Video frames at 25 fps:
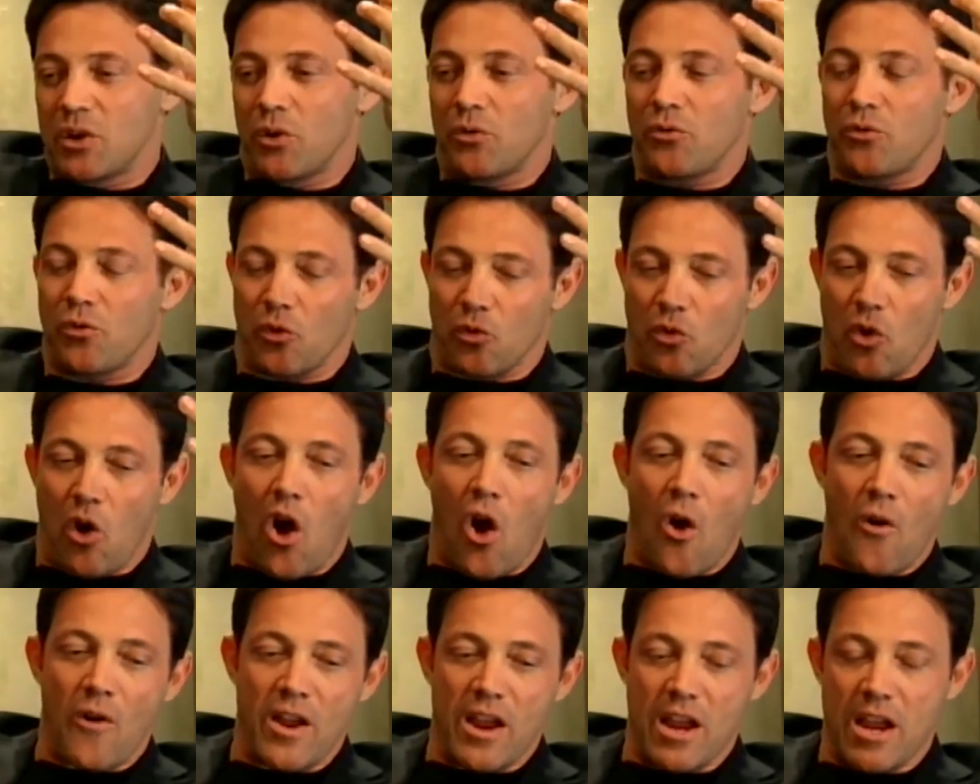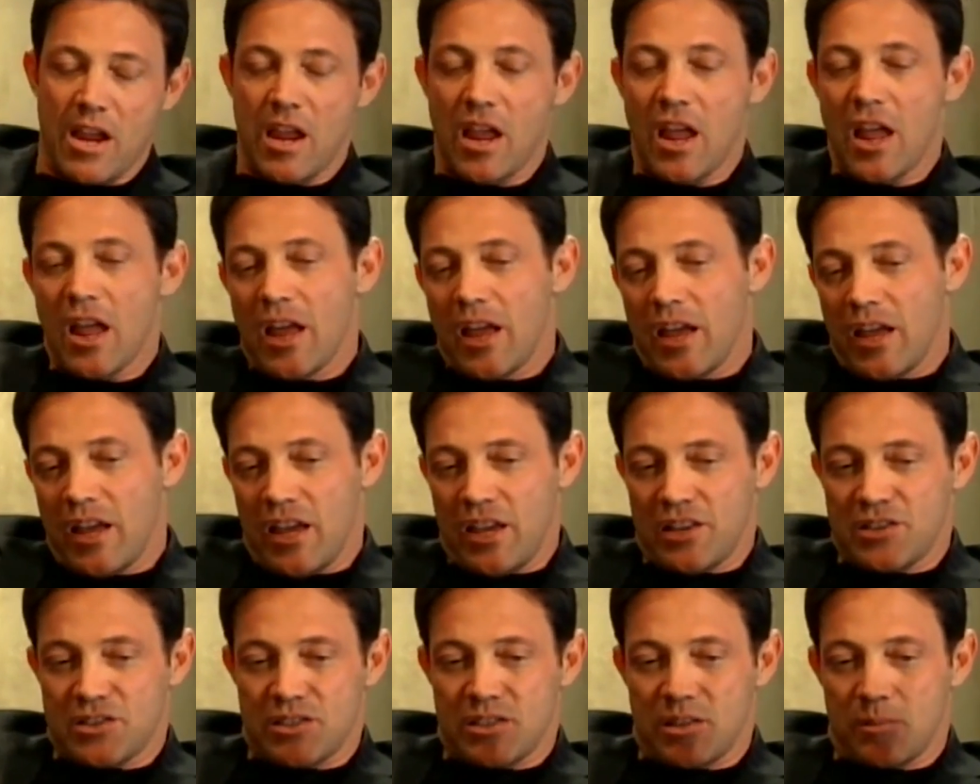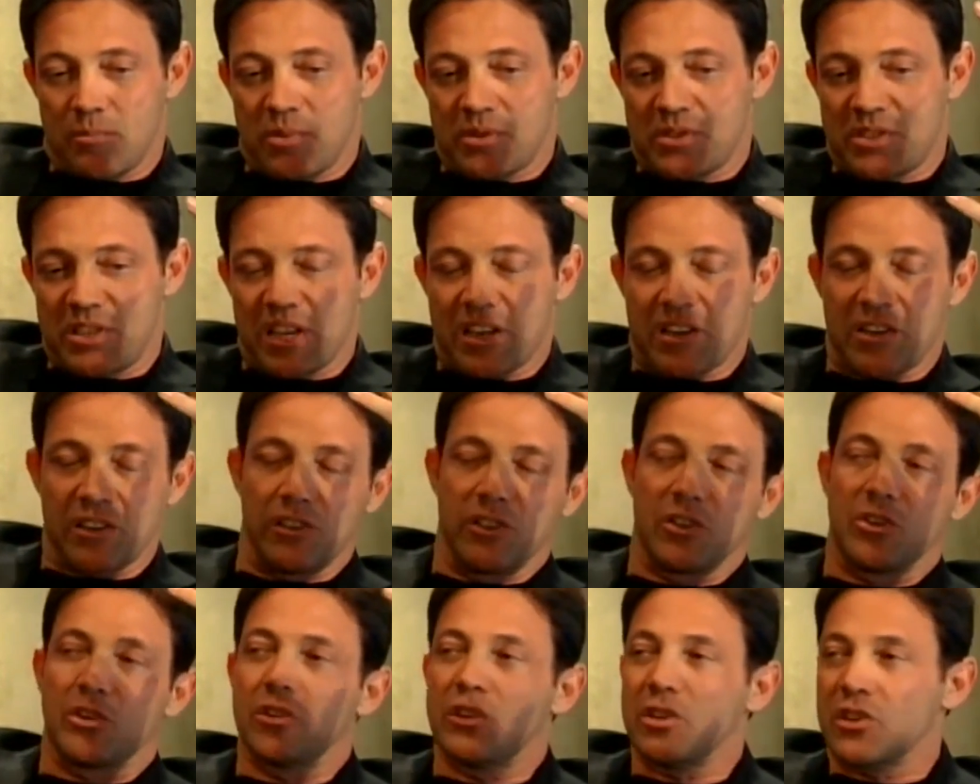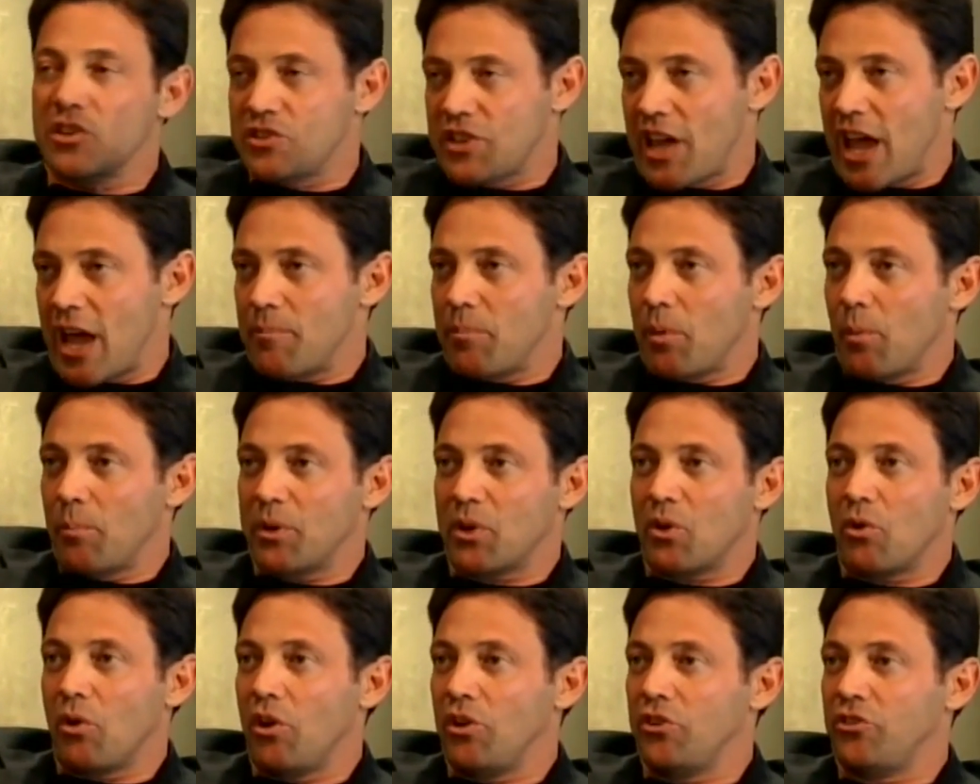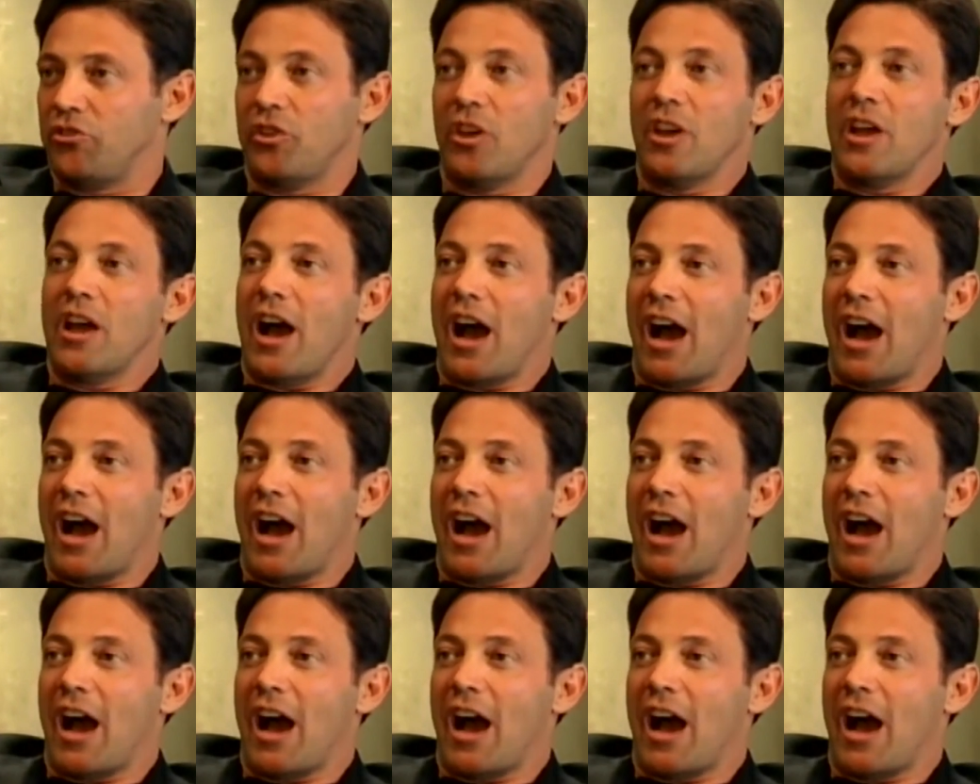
know, Ferrari isn't a particularly good example because